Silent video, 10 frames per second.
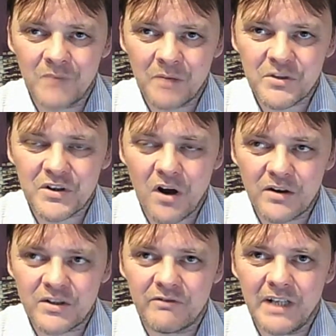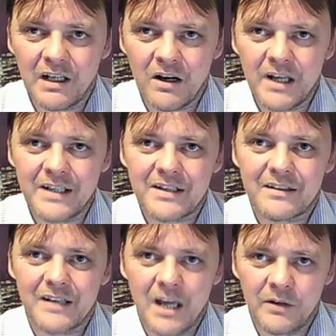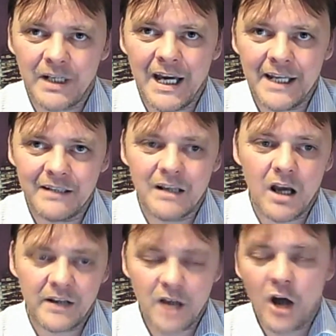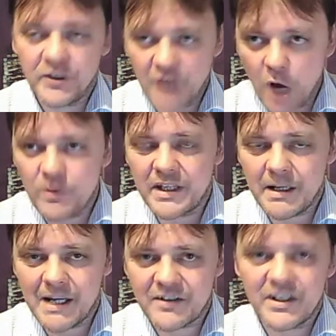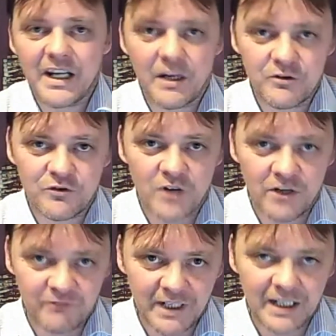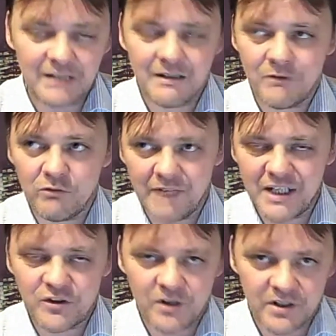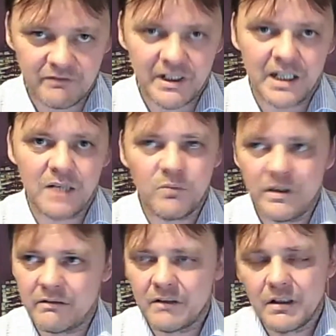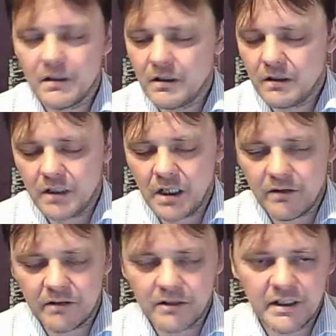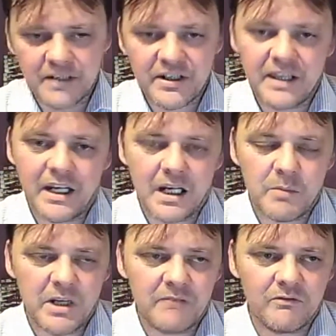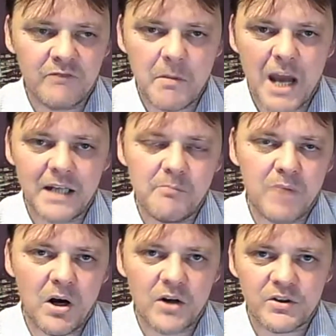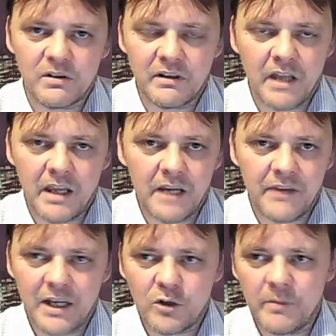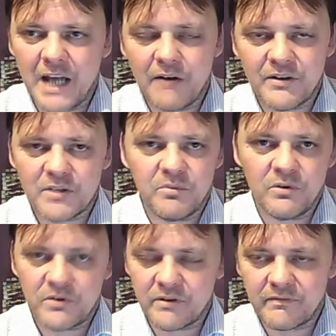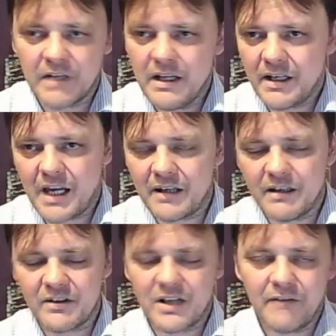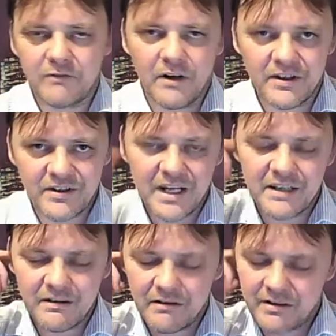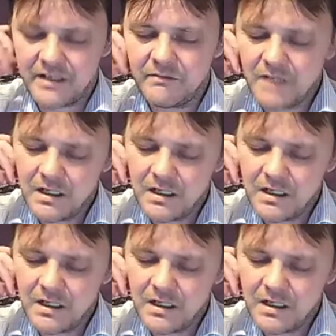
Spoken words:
starting to realise, okay, I know the DNC are going to try and rig it. They're already trying to rig it with, they said they're going to remain impartial, and they're coming out in support of candidates left, right, and centre. I see,